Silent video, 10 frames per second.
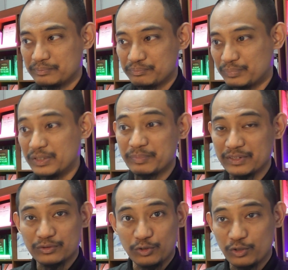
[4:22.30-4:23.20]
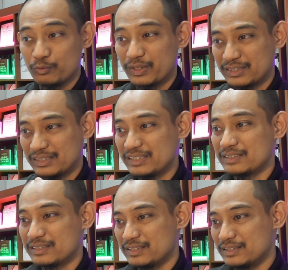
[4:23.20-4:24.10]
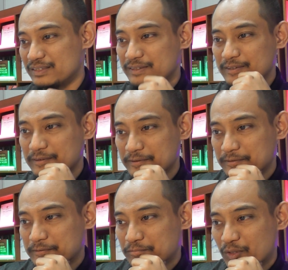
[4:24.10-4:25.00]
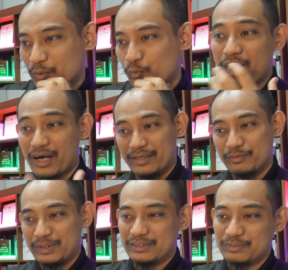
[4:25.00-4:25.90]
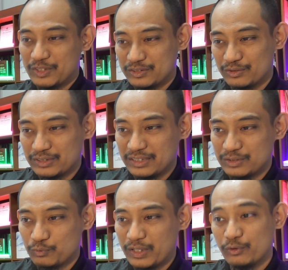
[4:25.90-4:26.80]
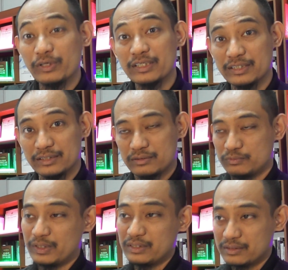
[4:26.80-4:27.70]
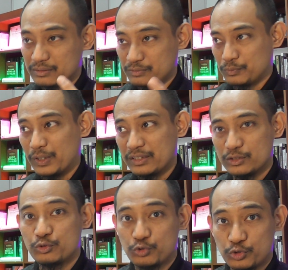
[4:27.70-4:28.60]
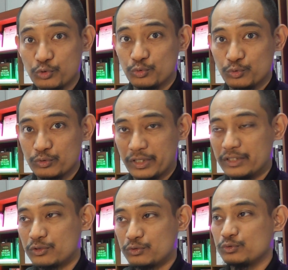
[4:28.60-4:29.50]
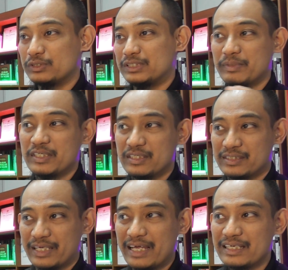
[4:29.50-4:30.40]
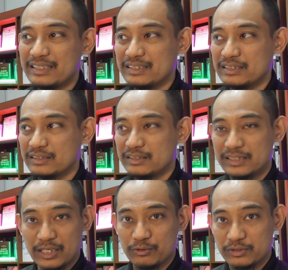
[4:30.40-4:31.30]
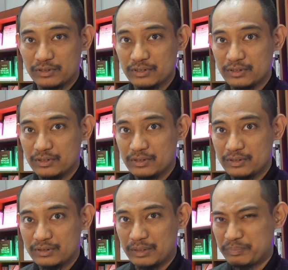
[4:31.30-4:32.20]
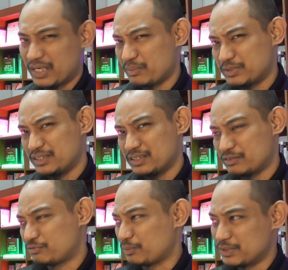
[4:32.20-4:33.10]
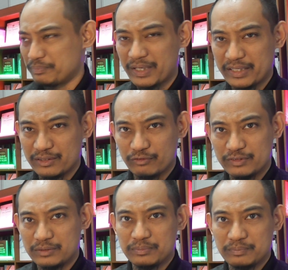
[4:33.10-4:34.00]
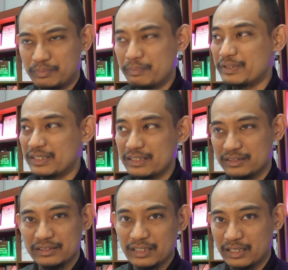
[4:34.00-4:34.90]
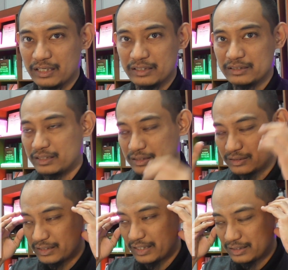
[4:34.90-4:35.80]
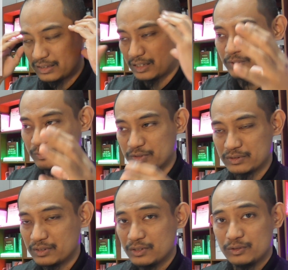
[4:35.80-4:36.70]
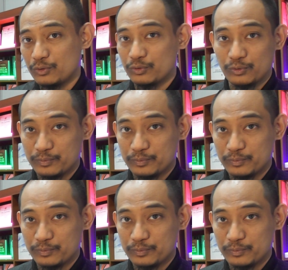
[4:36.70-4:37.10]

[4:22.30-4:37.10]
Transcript: purpose or what is the why, meaning because the question is why on earth. Well, one is to show and to diminish any doubt that perhaps this is from the mind of this brilliant guy that can come up with no,